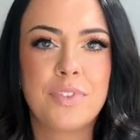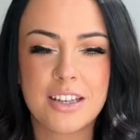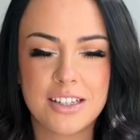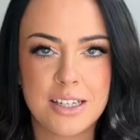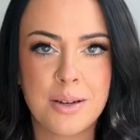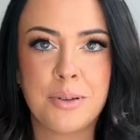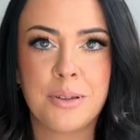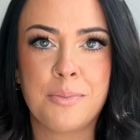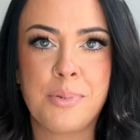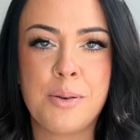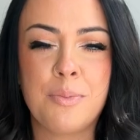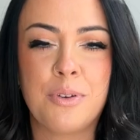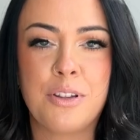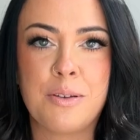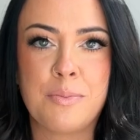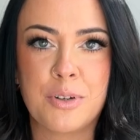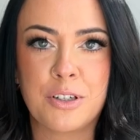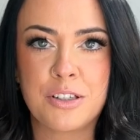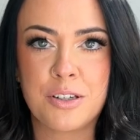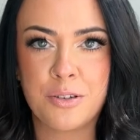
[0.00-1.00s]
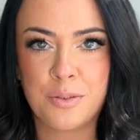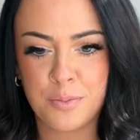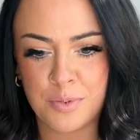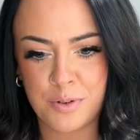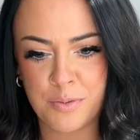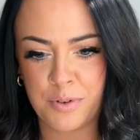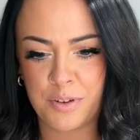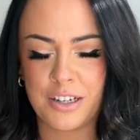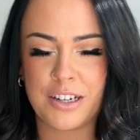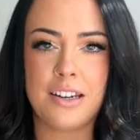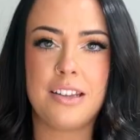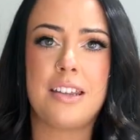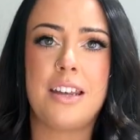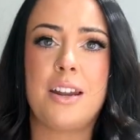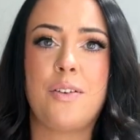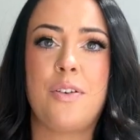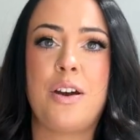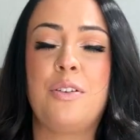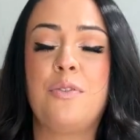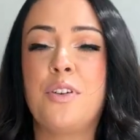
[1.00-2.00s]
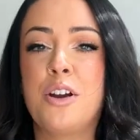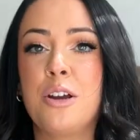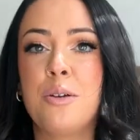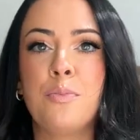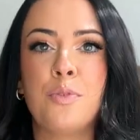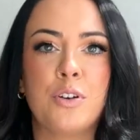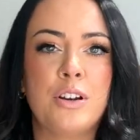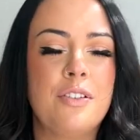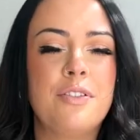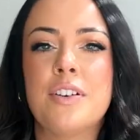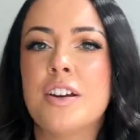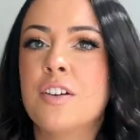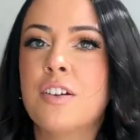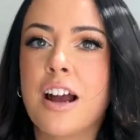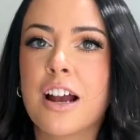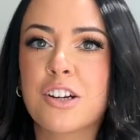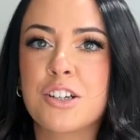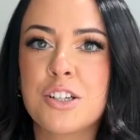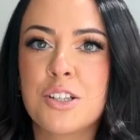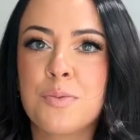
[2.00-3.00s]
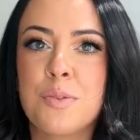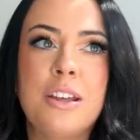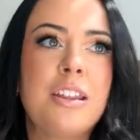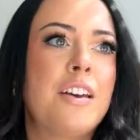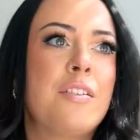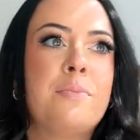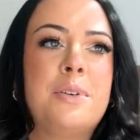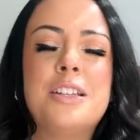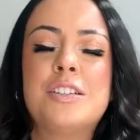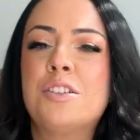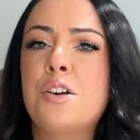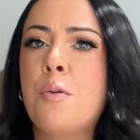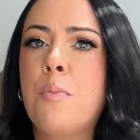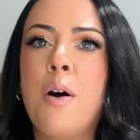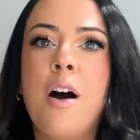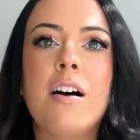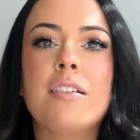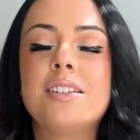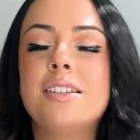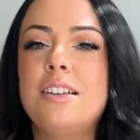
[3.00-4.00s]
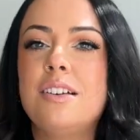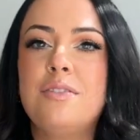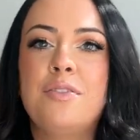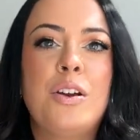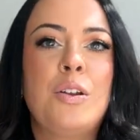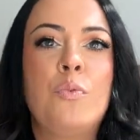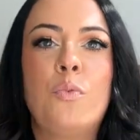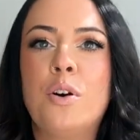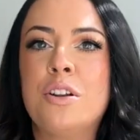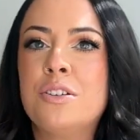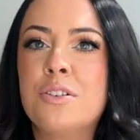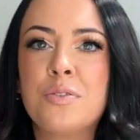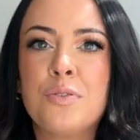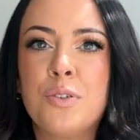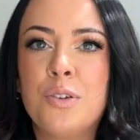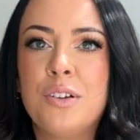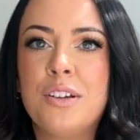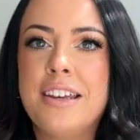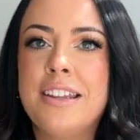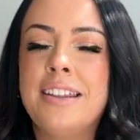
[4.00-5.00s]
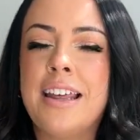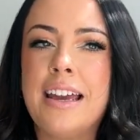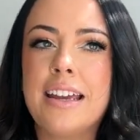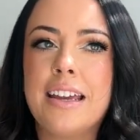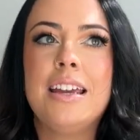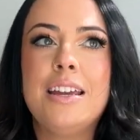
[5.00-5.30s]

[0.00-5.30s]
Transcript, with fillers: some of the people in the booktube community that I've had very brief interactions with have been so positive and wonderful. And like,